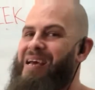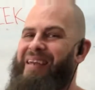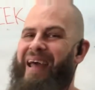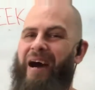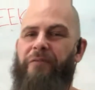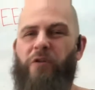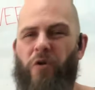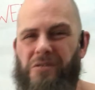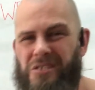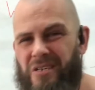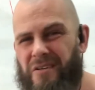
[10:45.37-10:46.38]
Now, of
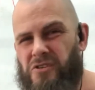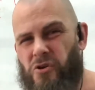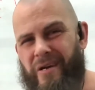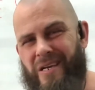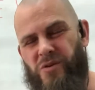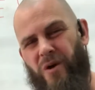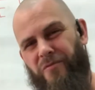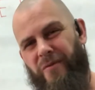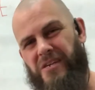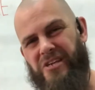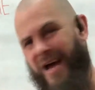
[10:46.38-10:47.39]
course, you could have joined a
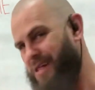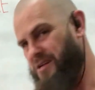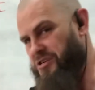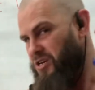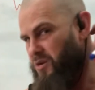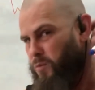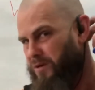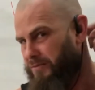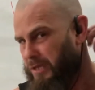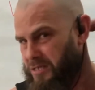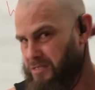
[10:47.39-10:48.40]
12-week challenge and you would
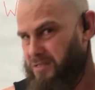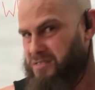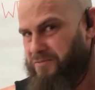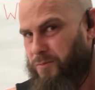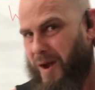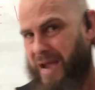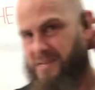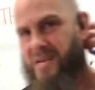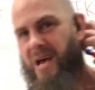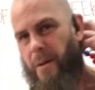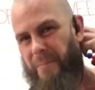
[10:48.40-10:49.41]
have lost lots of weight,
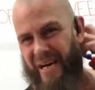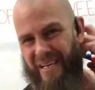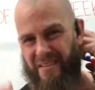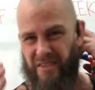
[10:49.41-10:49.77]
but